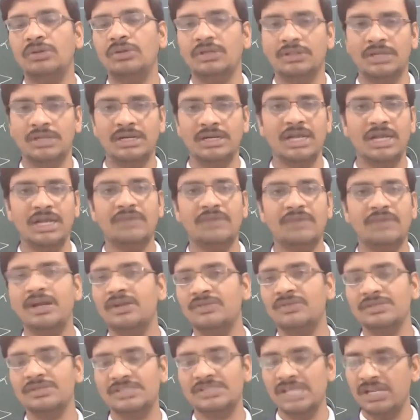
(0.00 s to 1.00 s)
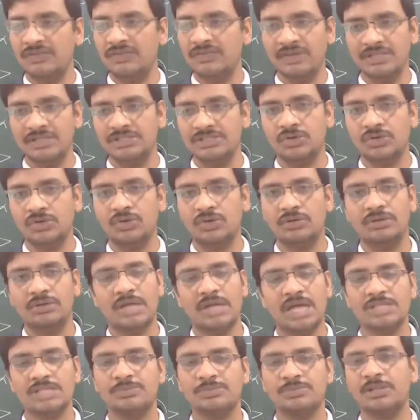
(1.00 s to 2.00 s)
the derivative is anyway 0
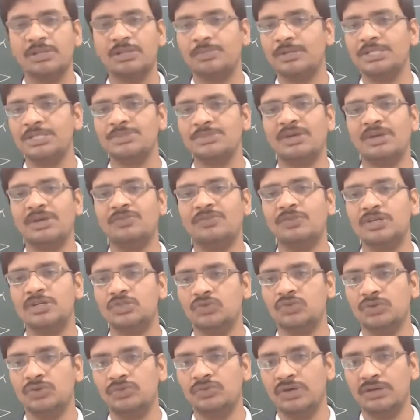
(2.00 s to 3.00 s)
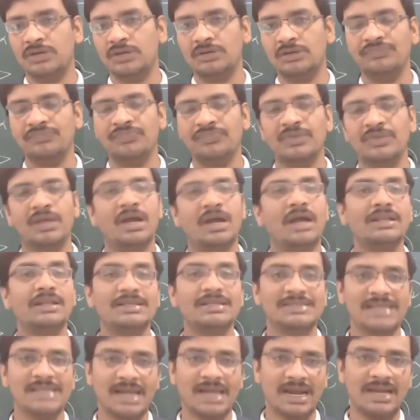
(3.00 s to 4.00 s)
as per the principle of virtual work. And the
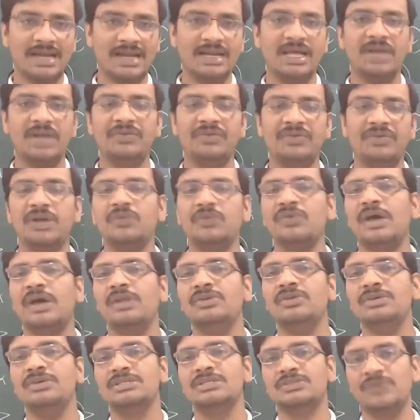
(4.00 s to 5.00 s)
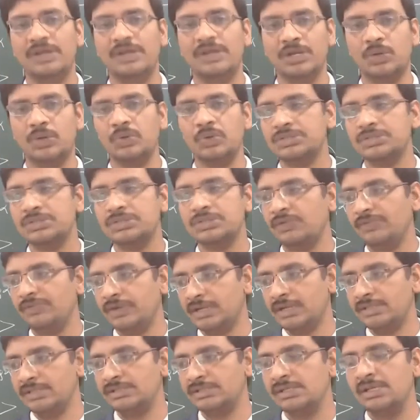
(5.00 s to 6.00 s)
second derivative value is very crucial for
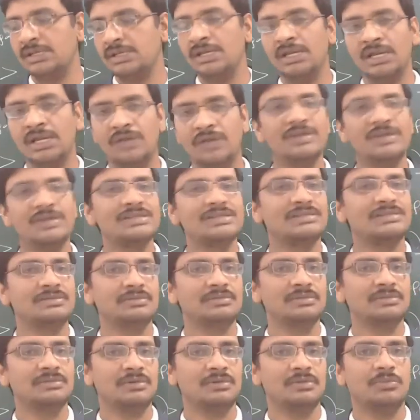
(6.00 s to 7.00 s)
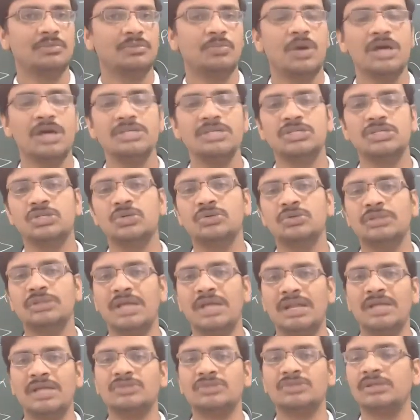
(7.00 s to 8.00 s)
us. If it is positive,
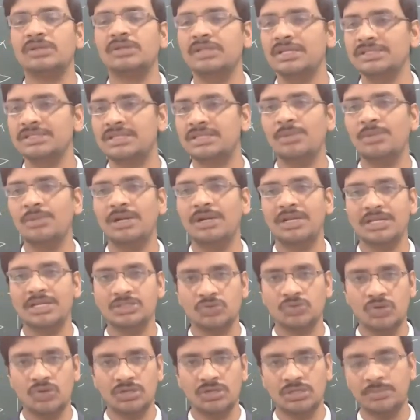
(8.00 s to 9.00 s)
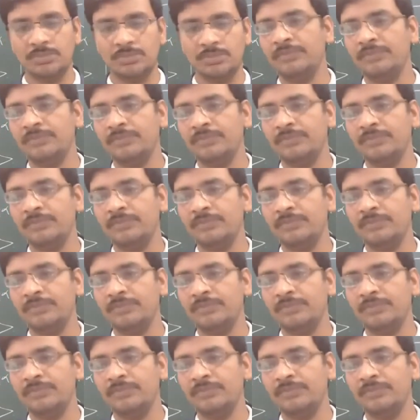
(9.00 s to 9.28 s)
then actually the stability is going to be,